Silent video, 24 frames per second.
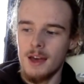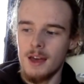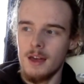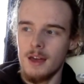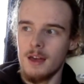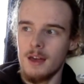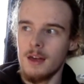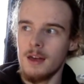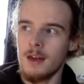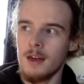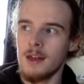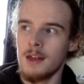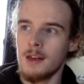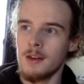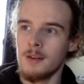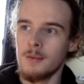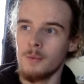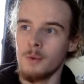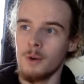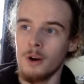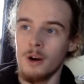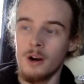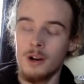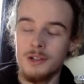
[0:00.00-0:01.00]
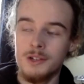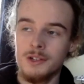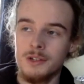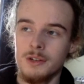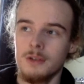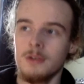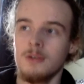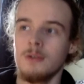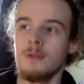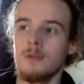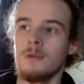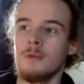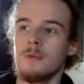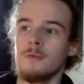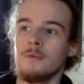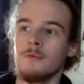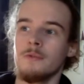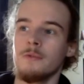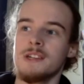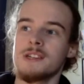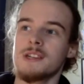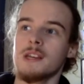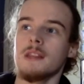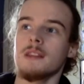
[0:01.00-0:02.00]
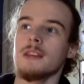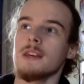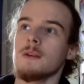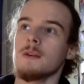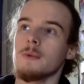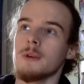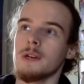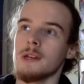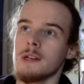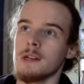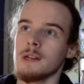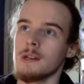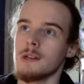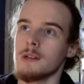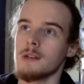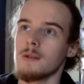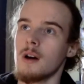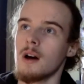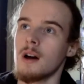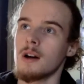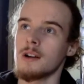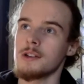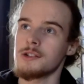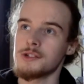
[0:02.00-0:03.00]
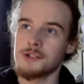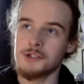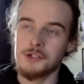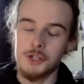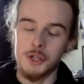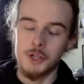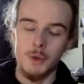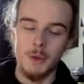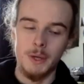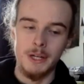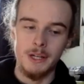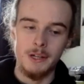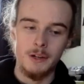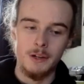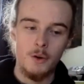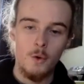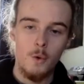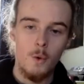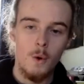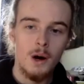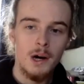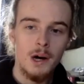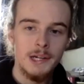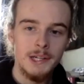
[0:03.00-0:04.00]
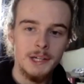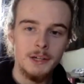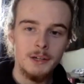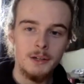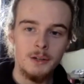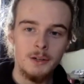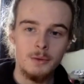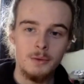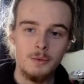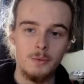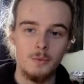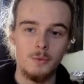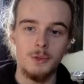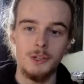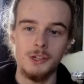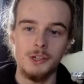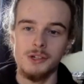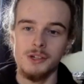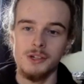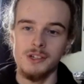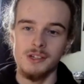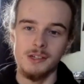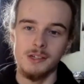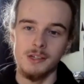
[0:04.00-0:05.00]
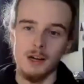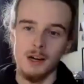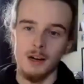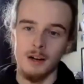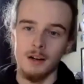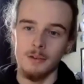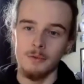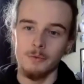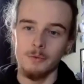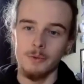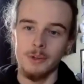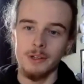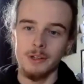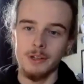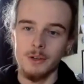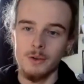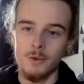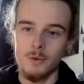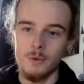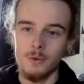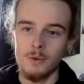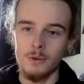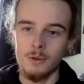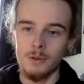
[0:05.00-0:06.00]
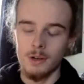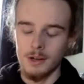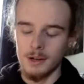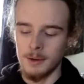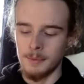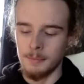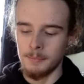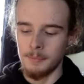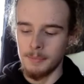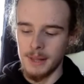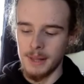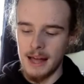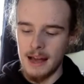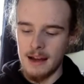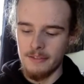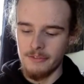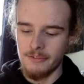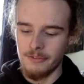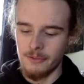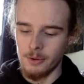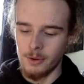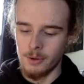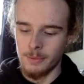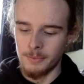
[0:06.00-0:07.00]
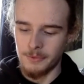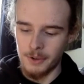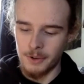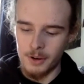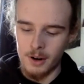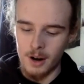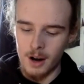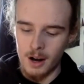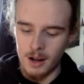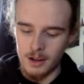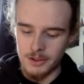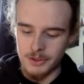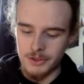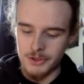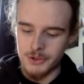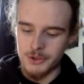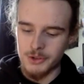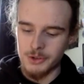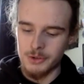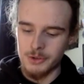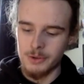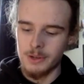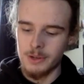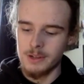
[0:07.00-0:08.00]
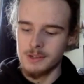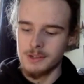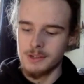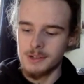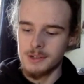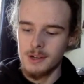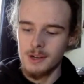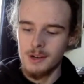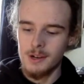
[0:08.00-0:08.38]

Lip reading: And we're also recently we just joined Quadio, which is a really cool platform for college students,